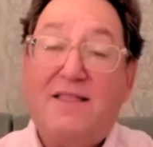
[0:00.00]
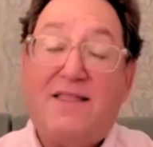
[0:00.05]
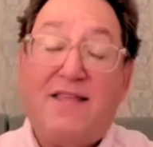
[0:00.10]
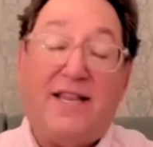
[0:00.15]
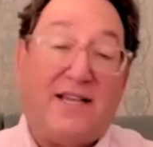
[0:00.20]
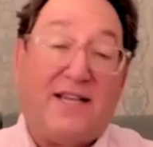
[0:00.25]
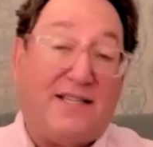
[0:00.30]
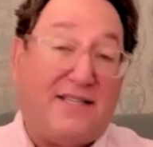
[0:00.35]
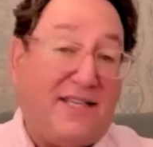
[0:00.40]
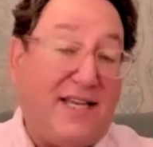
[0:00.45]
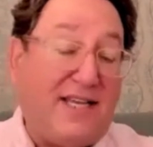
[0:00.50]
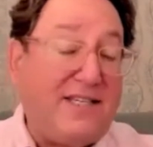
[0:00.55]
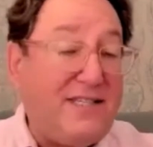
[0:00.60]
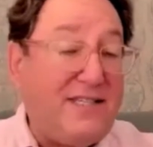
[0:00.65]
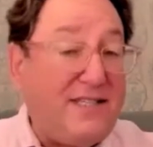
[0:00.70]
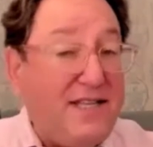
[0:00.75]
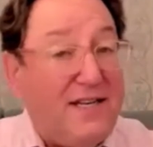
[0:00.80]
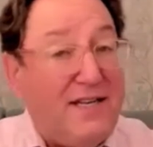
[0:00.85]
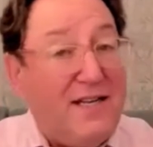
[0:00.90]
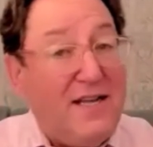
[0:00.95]
that
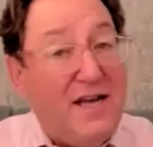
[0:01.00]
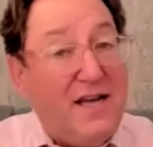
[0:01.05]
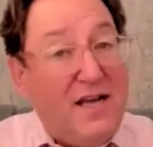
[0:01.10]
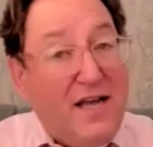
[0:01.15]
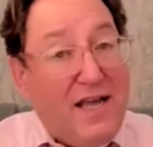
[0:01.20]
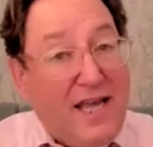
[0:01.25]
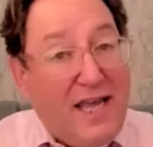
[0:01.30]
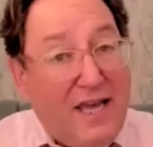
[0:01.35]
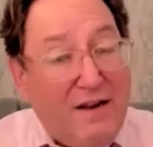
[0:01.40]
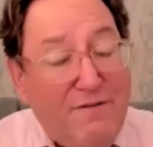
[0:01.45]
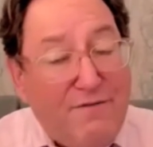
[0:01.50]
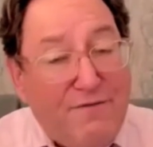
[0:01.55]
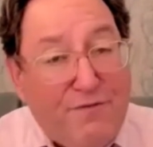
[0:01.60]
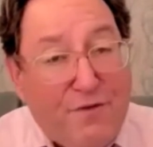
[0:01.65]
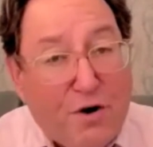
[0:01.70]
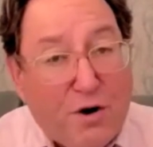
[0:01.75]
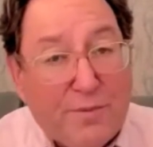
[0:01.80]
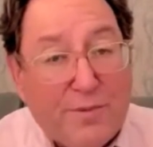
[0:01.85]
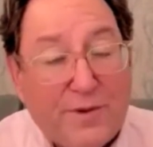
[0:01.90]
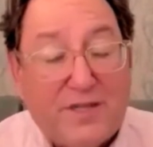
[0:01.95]
existed in
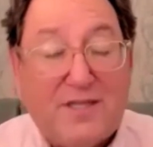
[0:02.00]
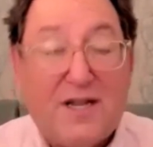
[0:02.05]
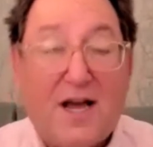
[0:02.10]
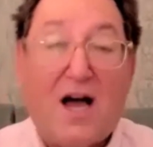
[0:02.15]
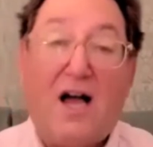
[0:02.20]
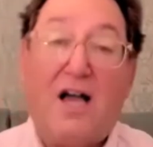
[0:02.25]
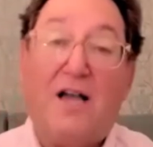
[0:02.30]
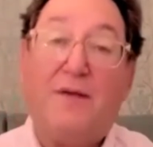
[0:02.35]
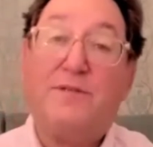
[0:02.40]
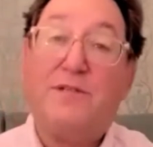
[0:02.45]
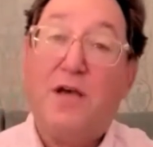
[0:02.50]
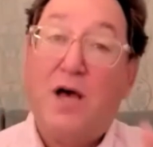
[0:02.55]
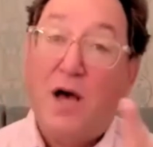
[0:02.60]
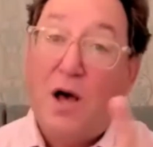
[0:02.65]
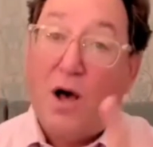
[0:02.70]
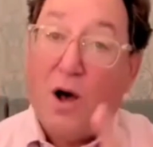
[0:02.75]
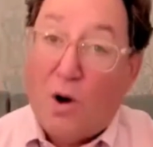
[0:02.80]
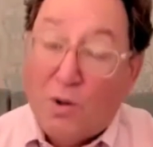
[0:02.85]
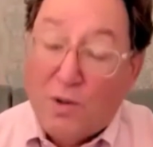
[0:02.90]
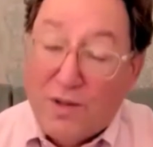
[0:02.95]
former times
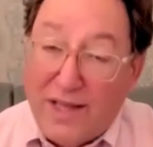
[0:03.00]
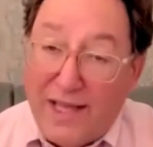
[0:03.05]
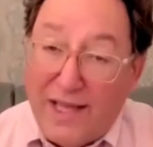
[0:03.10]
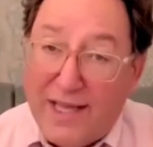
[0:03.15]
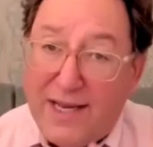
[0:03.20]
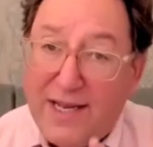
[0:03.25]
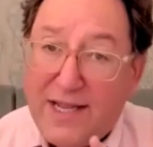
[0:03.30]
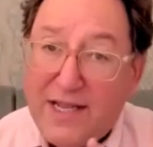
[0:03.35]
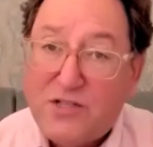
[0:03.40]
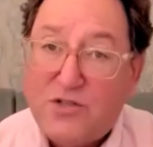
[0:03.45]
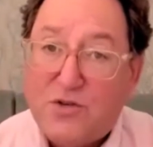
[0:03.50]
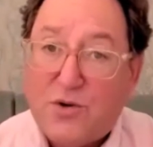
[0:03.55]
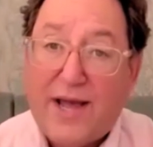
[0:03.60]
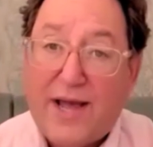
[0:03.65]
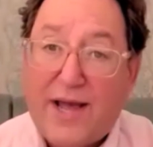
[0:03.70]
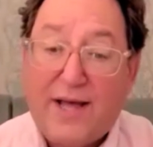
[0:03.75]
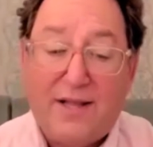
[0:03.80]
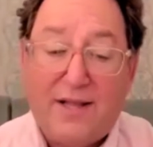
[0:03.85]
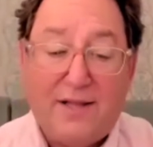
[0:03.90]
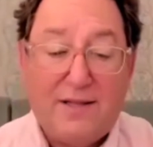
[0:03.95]
only in
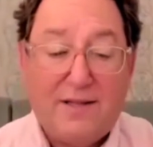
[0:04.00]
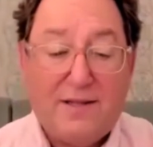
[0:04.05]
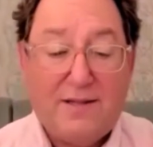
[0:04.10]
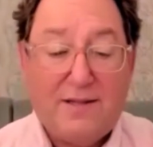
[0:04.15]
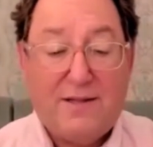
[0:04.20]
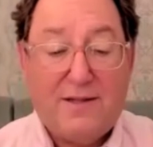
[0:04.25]
Israel.